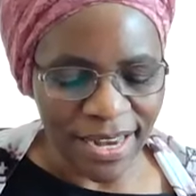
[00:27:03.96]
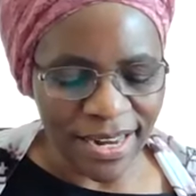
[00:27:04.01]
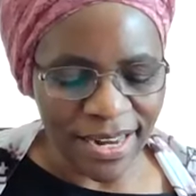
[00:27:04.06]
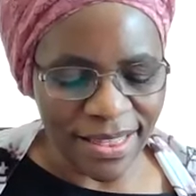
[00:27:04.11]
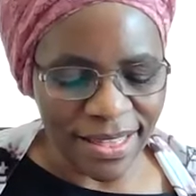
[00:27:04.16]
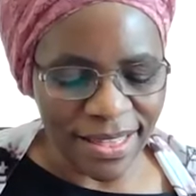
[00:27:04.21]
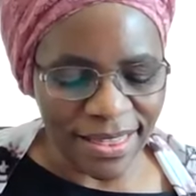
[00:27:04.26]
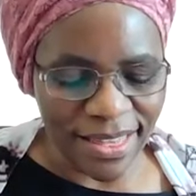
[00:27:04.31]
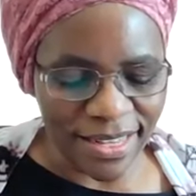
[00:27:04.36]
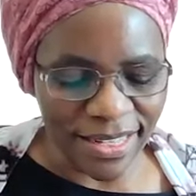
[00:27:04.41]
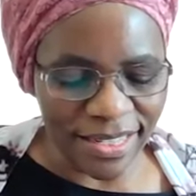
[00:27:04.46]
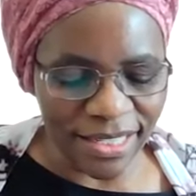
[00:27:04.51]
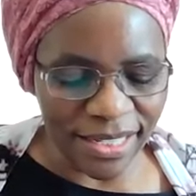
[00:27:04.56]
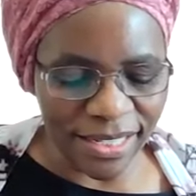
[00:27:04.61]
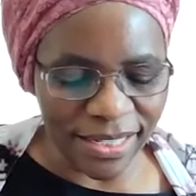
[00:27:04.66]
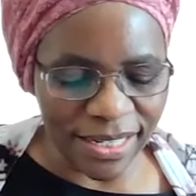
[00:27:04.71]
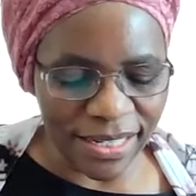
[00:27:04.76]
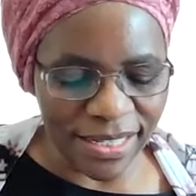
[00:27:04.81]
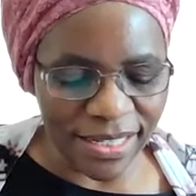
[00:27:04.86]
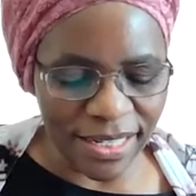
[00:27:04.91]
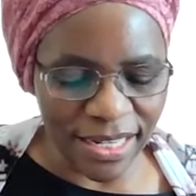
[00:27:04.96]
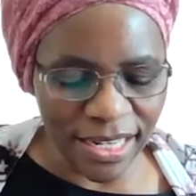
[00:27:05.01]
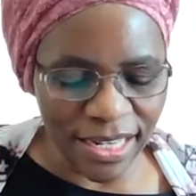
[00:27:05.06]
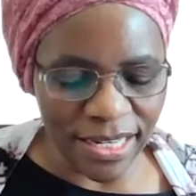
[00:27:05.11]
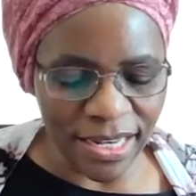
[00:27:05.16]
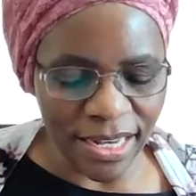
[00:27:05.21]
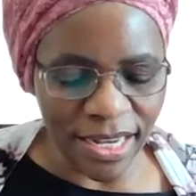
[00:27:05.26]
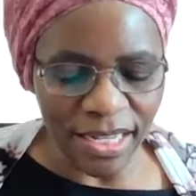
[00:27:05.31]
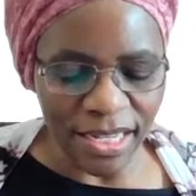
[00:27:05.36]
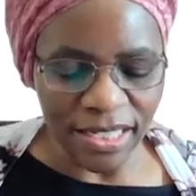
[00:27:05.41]
Another thing Jesus
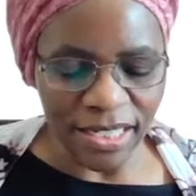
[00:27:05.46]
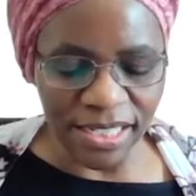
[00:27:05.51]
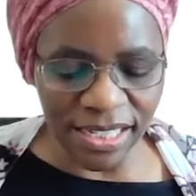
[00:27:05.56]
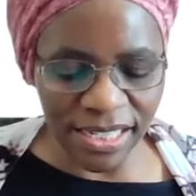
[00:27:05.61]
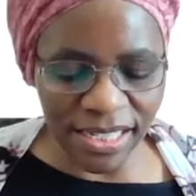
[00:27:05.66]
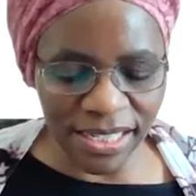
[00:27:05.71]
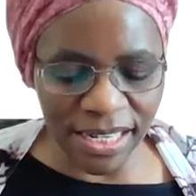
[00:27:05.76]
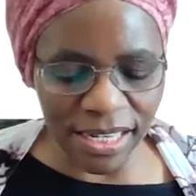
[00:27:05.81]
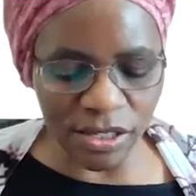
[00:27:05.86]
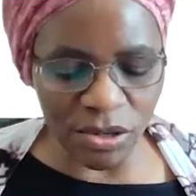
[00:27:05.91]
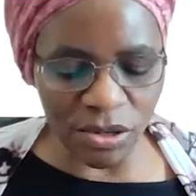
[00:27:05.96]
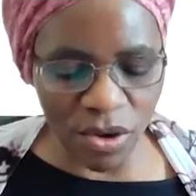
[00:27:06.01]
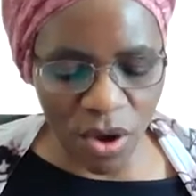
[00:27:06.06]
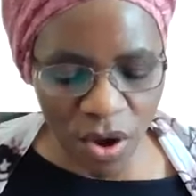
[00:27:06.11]
did, Jesus